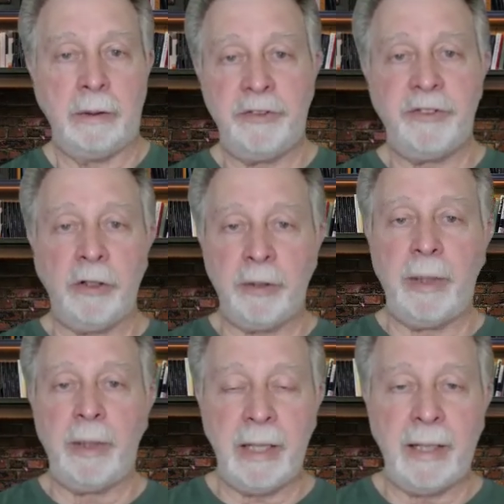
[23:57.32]
Let's talk
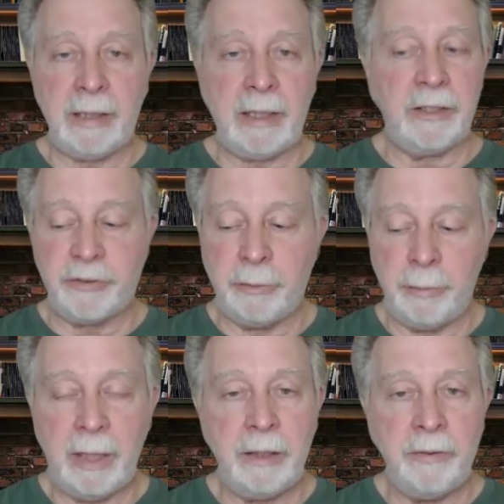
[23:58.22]
about classroom
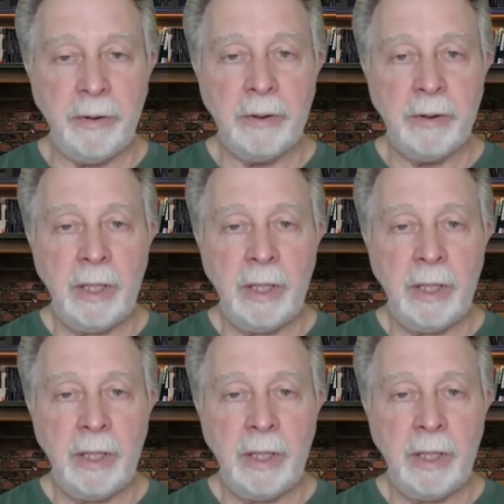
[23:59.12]
behavior.